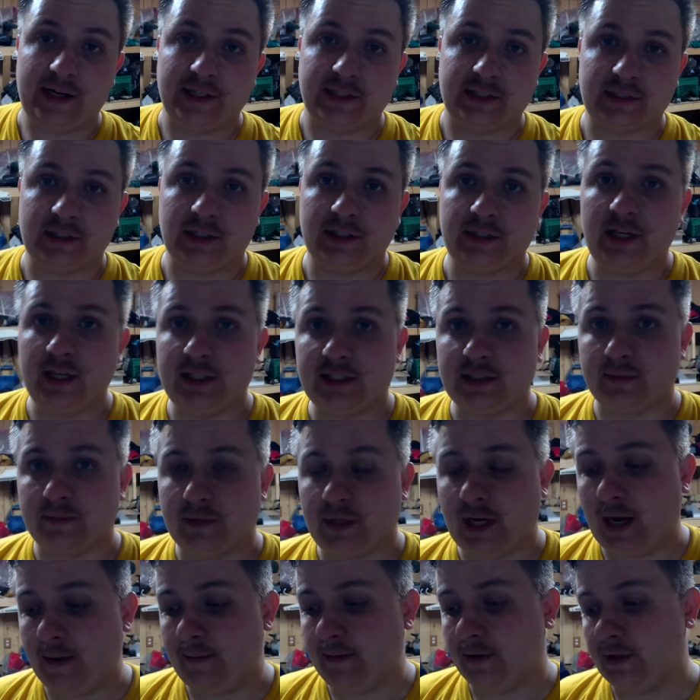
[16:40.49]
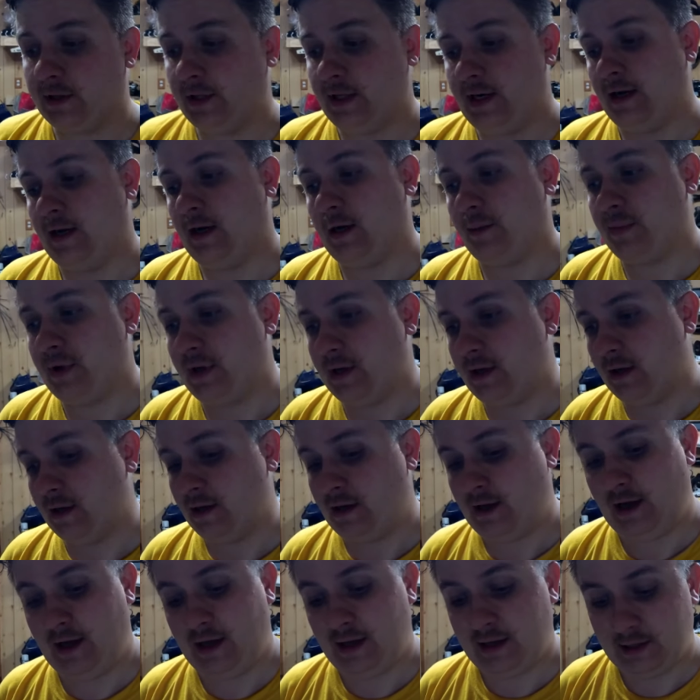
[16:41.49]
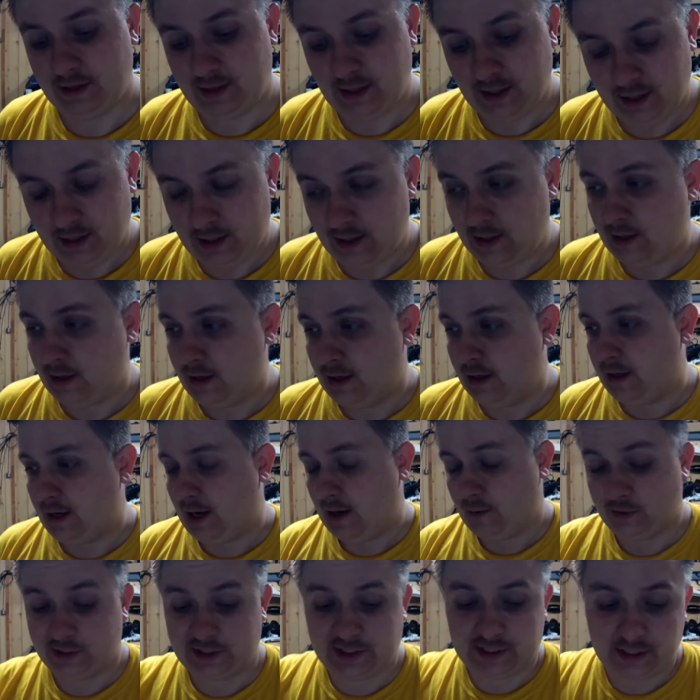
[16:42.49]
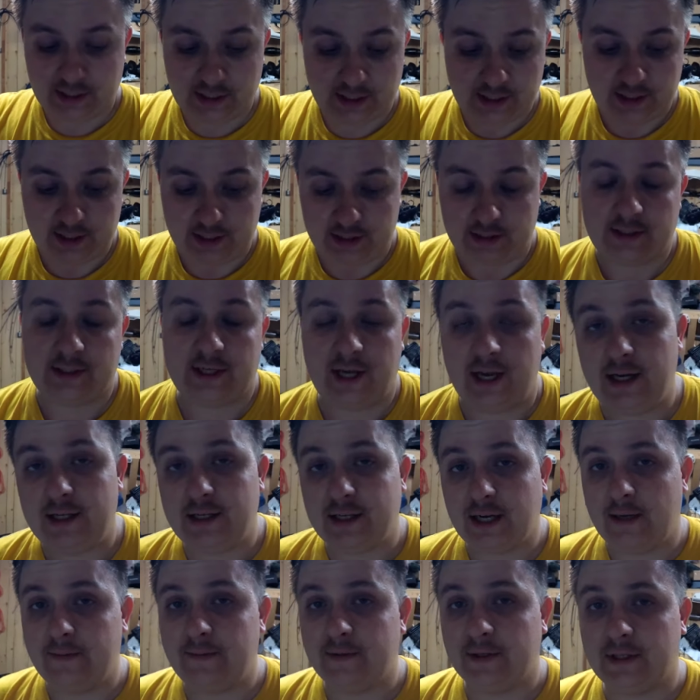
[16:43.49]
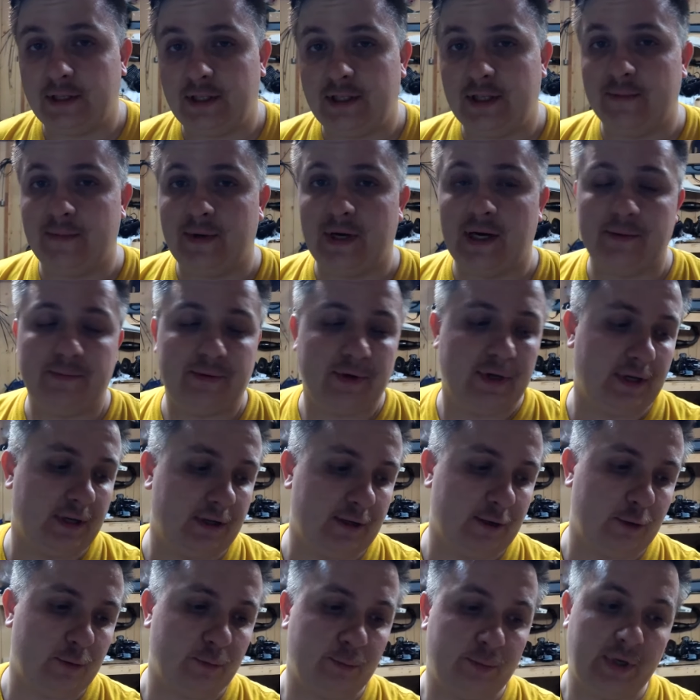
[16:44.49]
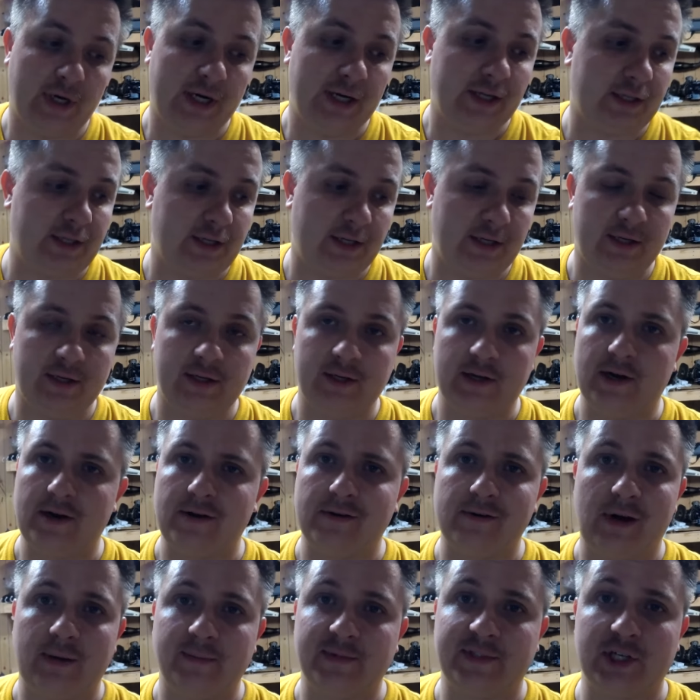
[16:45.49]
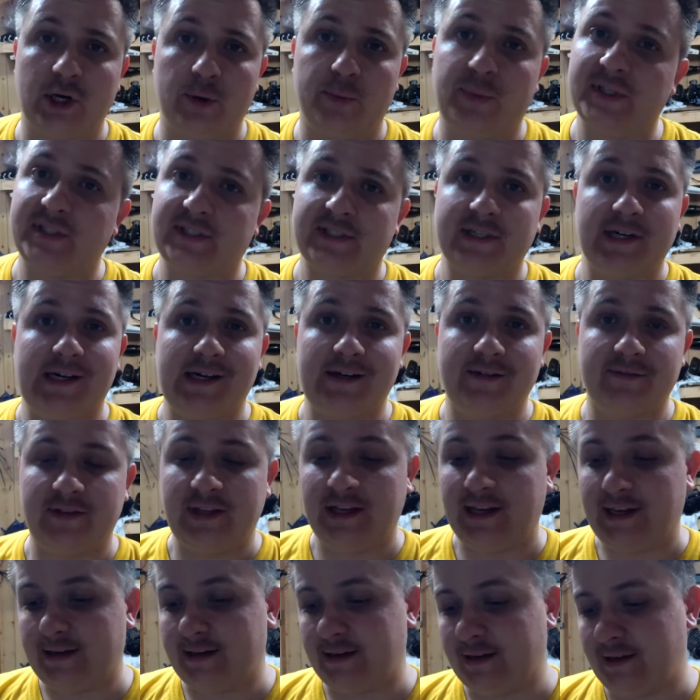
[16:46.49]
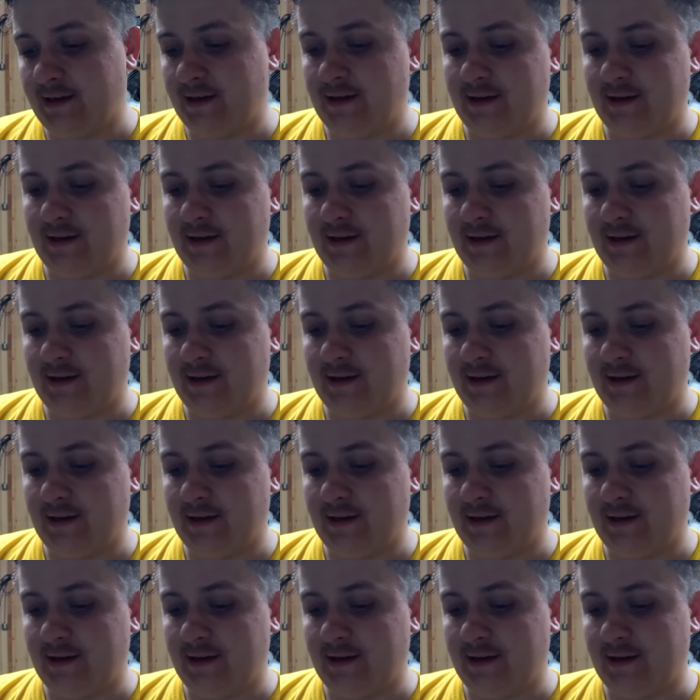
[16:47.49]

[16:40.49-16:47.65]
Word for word: It's going to take some time to clean up and I wasn't going to take time to clean them up, but you know, I'm so pissed off that